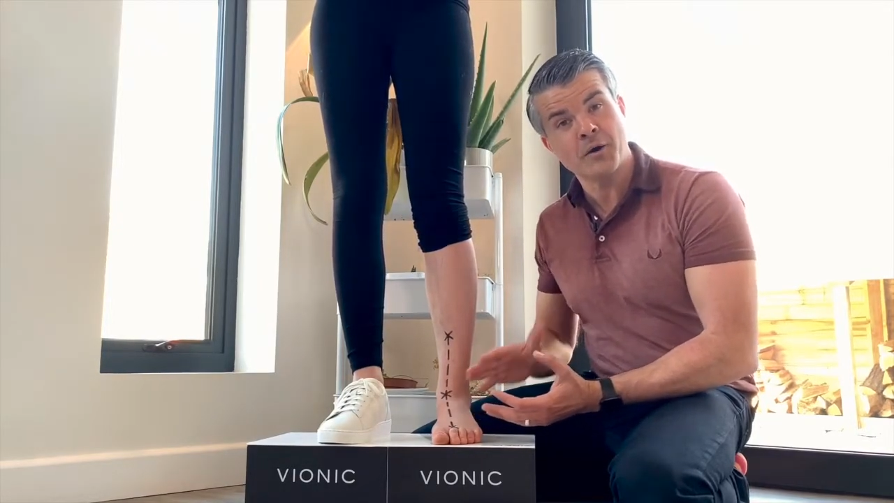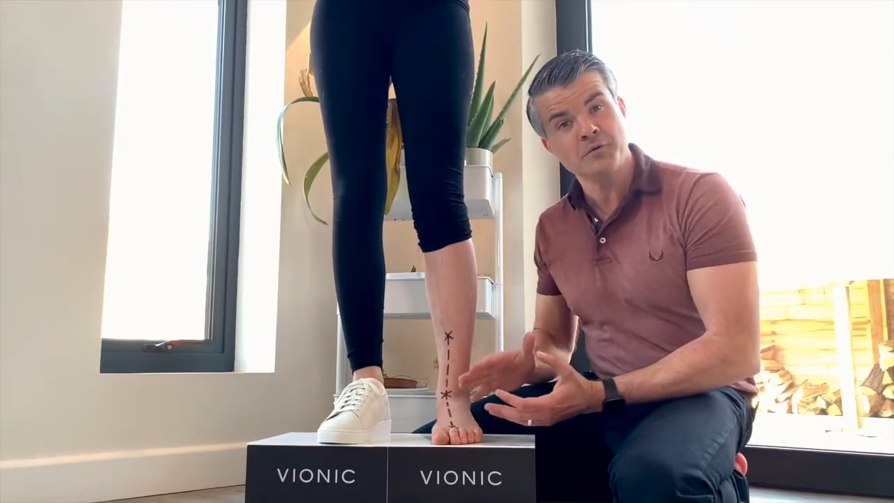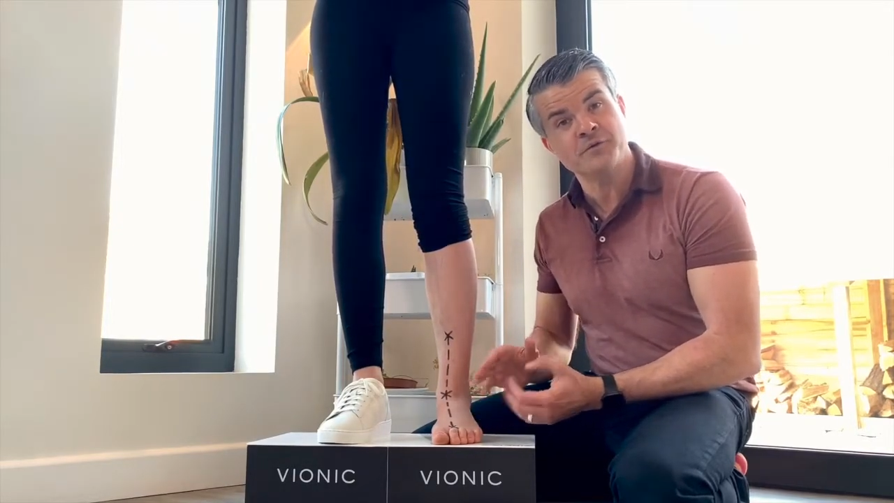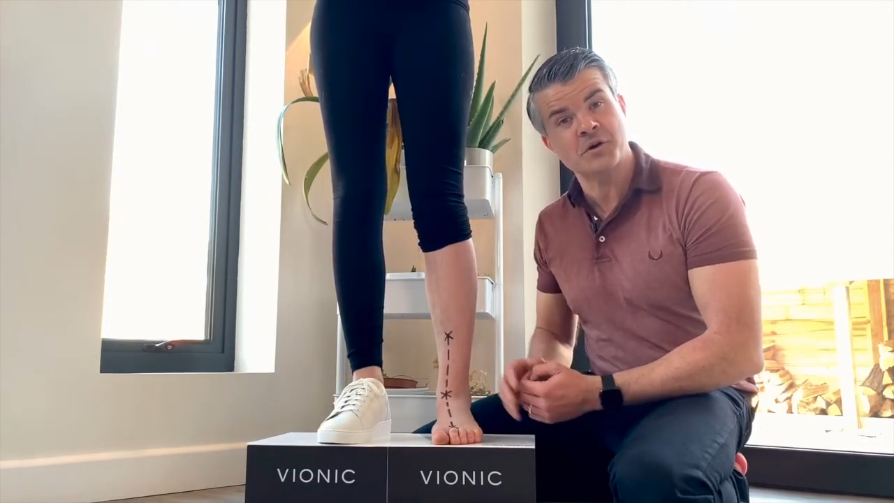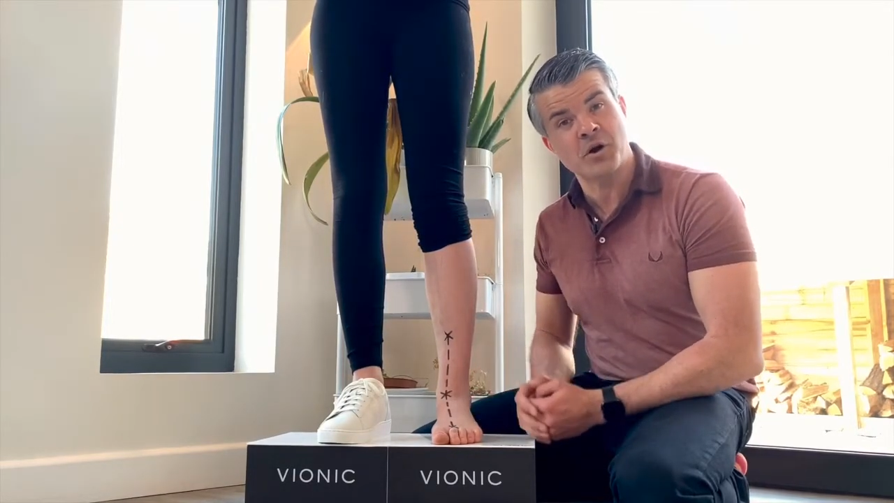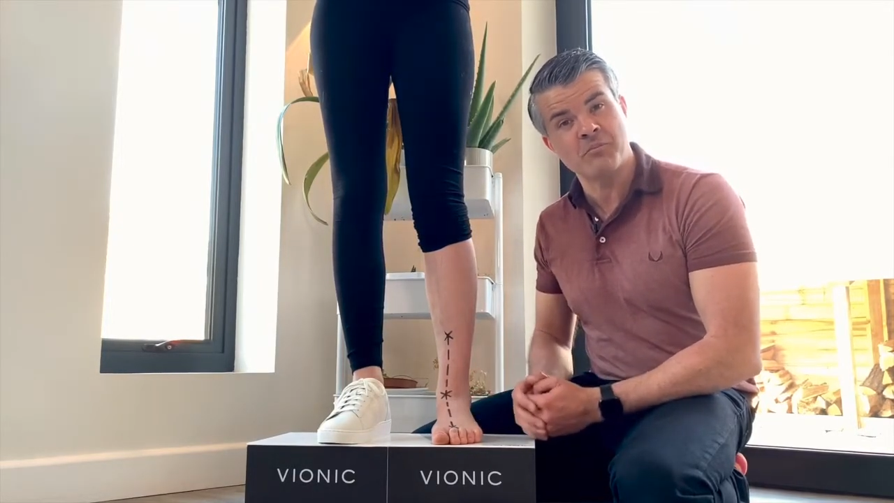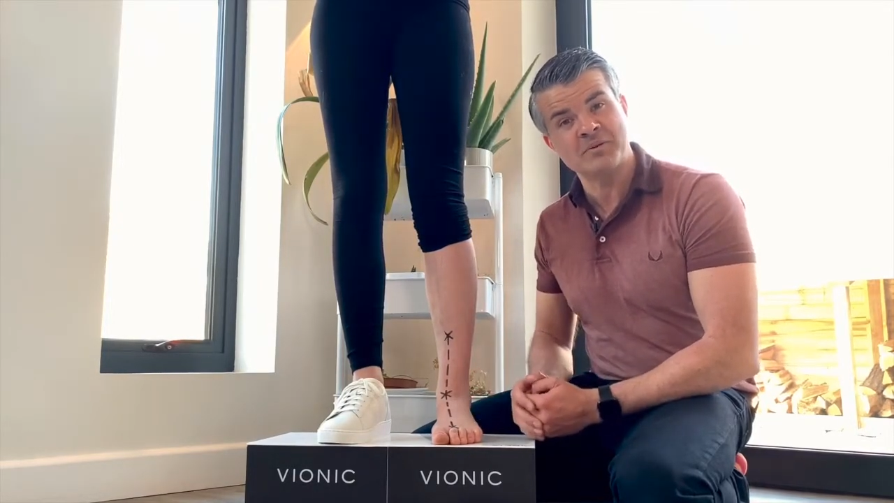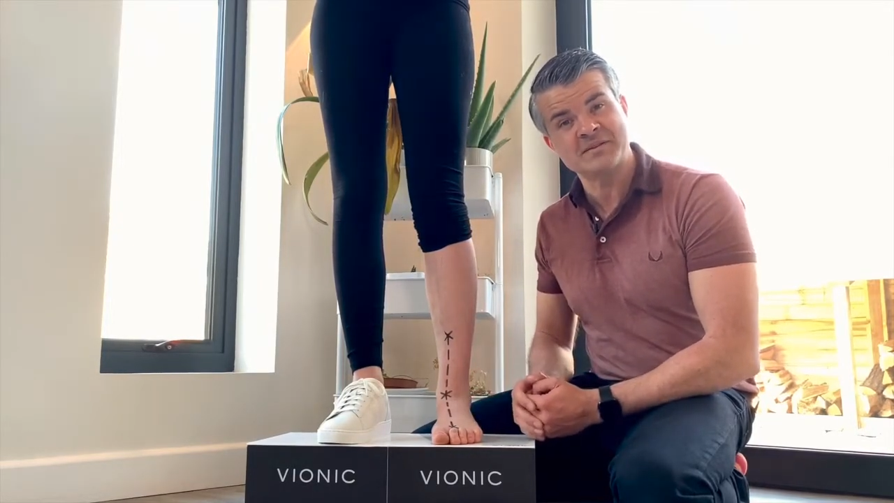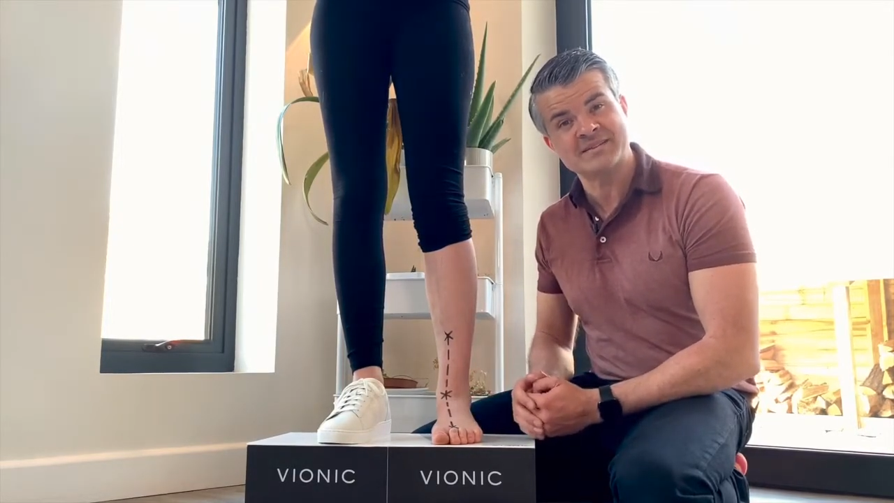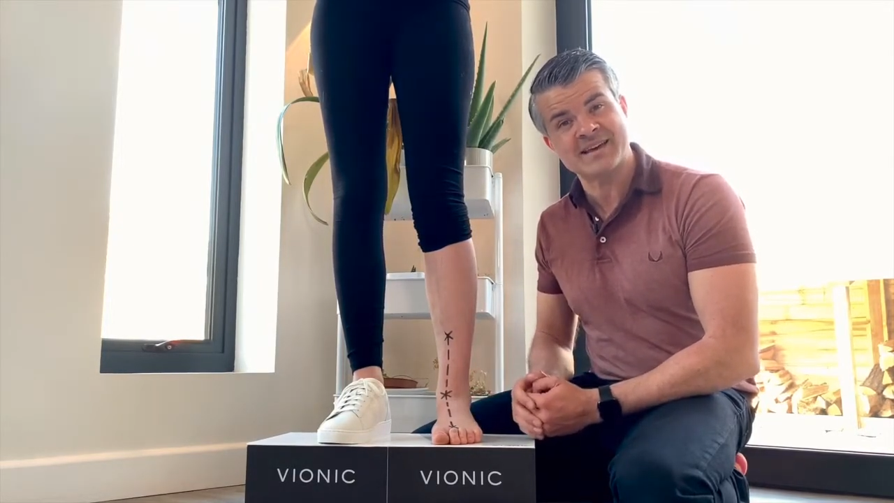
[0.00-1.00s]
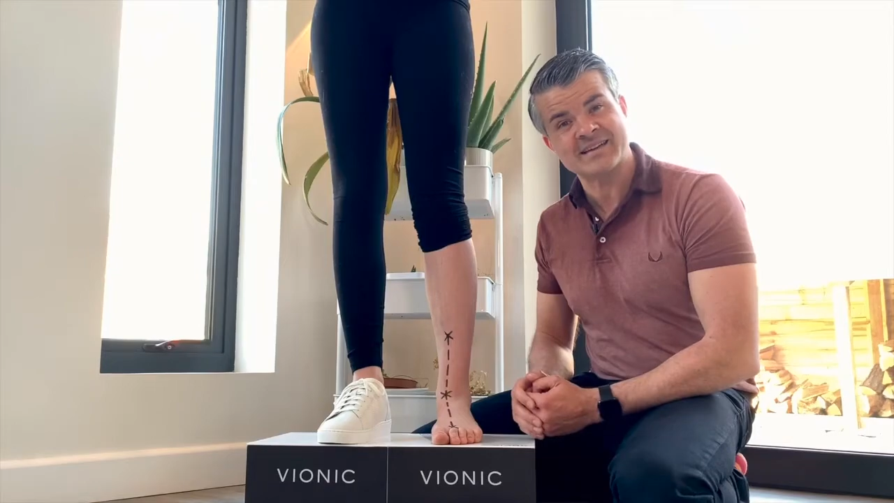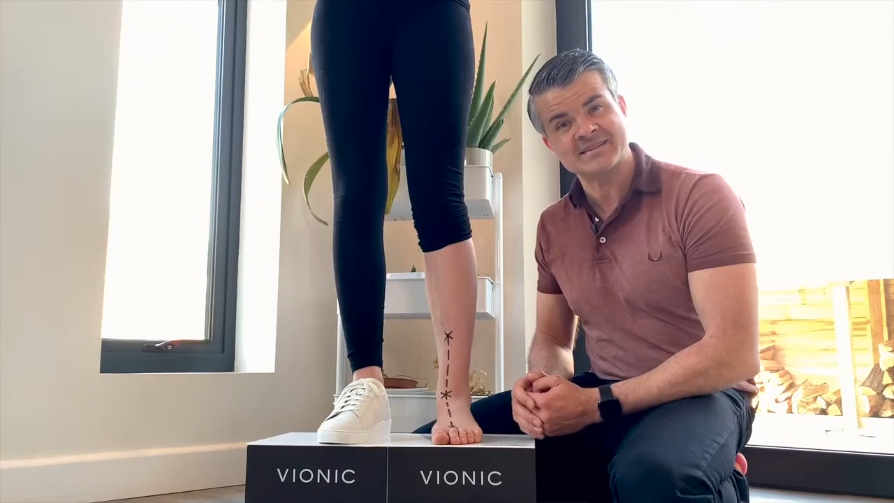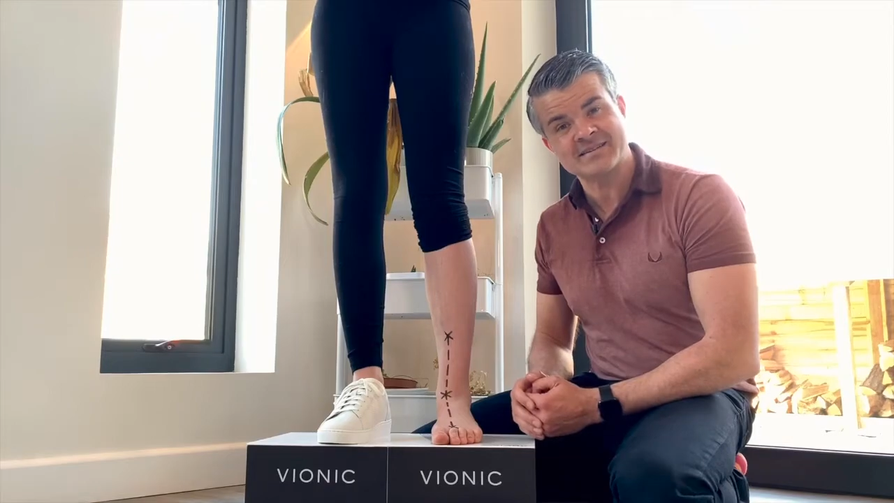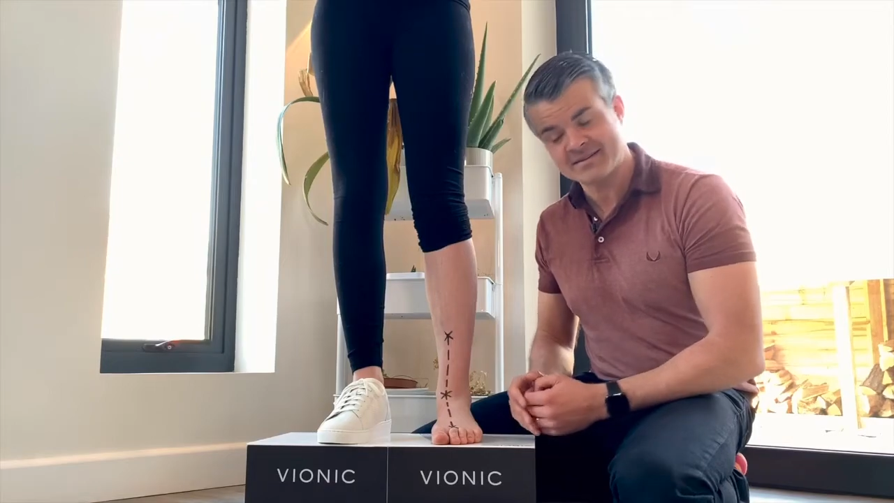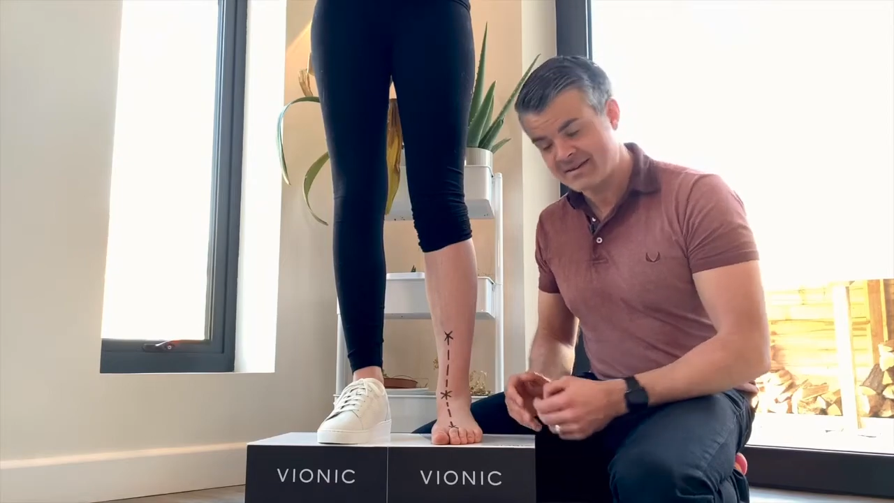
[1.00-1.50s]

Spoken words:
overcompensate.